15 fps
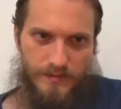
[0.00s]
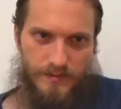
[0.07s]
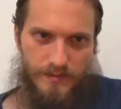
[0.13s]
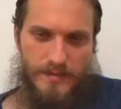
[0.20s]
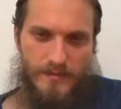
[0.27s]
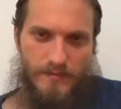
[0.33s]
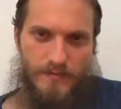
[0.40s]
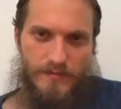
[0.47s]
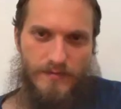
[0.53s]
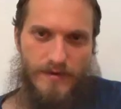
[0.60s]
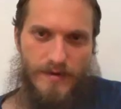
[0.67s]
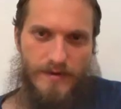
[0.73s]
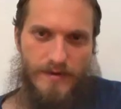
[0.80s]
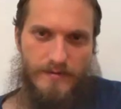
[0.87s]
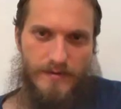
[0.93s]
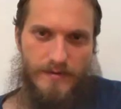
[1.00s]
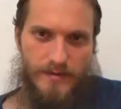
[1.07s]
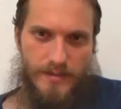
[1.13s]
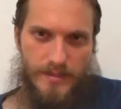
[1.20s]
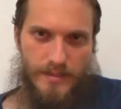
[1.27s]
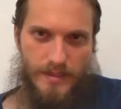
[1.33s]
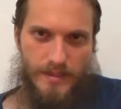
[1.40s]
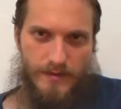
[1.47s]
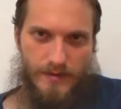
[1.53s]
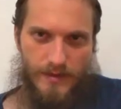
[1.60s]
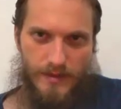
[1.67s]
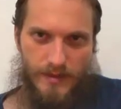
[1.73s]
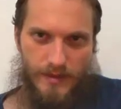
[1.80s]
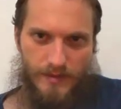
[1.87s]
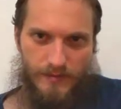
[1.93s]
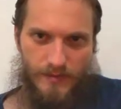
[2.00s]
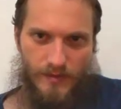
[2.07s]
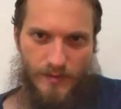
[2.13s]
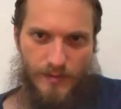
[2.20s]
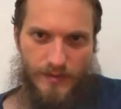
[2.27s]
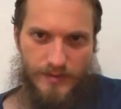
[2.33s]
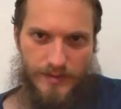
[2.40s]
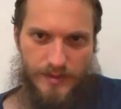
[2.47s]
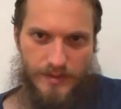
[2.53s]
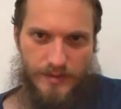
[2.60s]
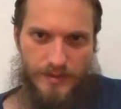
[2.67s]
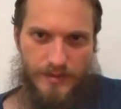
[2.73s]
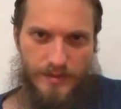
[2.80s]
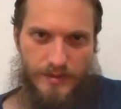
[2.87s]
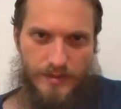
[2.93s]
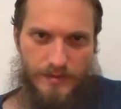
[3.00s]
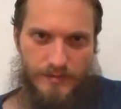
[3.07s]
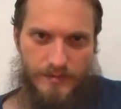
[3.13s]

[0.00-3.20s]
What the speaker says: That's a very, very scary thing for a person to do.